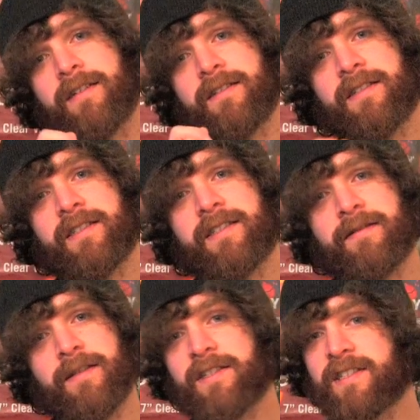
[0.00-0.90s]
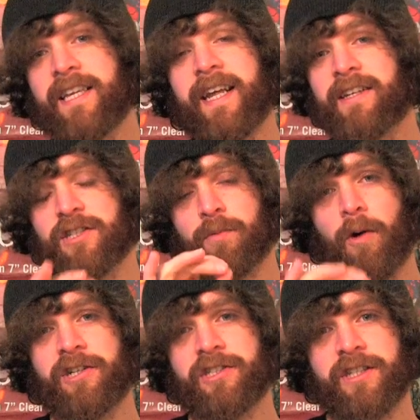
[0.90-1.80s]
Cynics
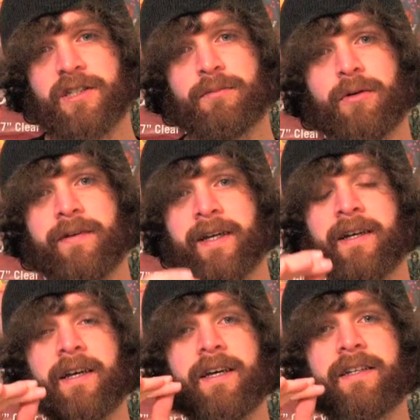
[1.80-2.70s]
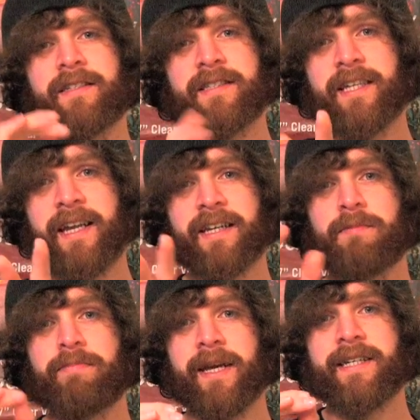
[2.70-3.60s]
watch this movie. Cynics
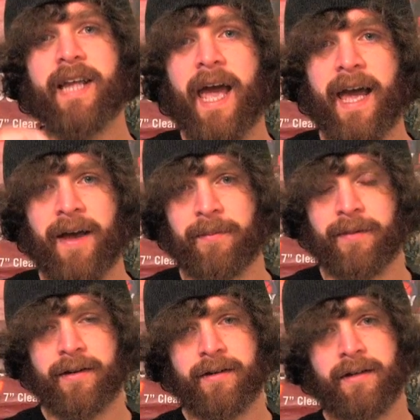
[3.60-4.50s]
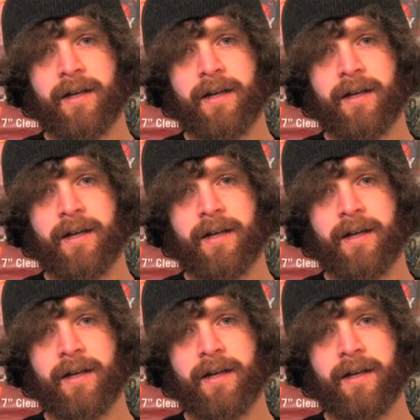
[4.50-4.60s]
be damned.